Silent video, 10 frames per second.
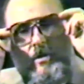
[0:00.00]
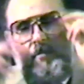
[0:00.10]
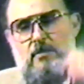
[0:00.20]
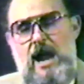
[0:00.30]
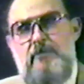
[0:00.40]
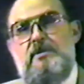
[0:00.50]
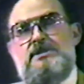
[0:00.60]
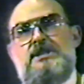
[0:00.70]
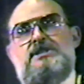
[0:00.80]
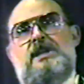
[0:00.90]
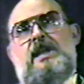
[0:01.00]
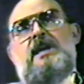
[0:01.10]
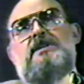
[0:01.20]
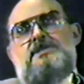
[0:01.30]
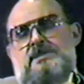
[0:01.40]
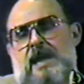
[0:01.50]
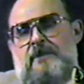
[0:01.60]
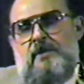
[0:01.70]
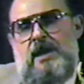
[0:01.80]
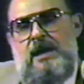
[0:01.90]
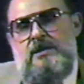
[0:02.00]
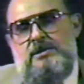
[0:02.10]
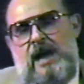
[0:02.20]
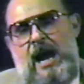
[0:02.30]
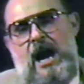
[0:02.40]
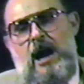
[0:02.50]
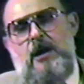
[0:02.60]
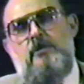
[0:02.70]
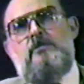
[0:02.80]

My position is that the entire